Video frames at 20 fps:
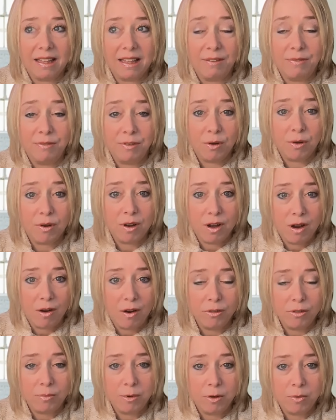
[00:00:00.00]
if you're
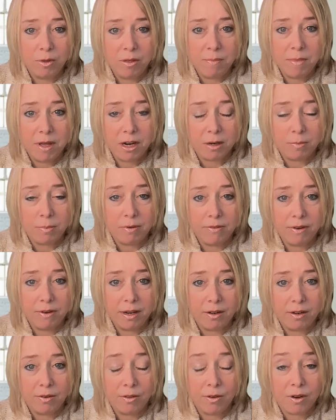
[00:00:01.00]
uncomfortable with a medical
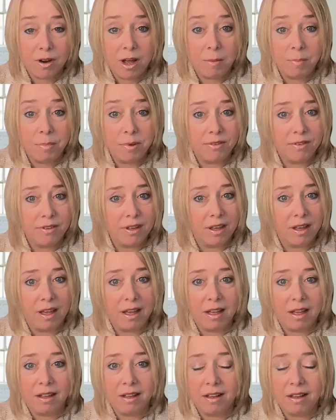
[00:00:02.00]
provider and their competency,